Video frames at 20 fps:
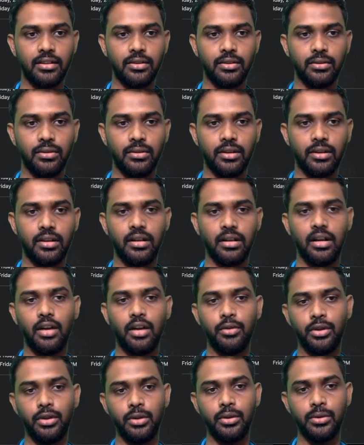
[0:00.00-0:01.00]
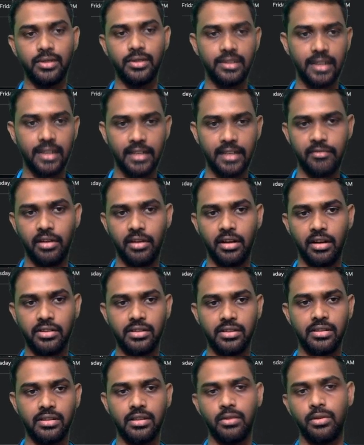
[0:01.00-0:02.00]
you know uh, how to use date
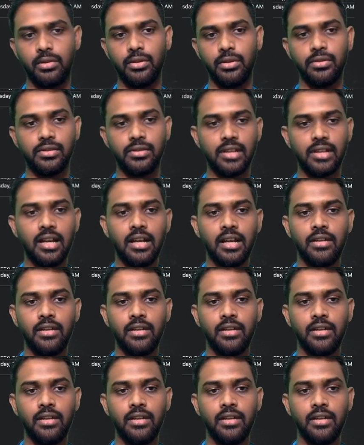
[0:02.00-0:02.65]
functions, how to use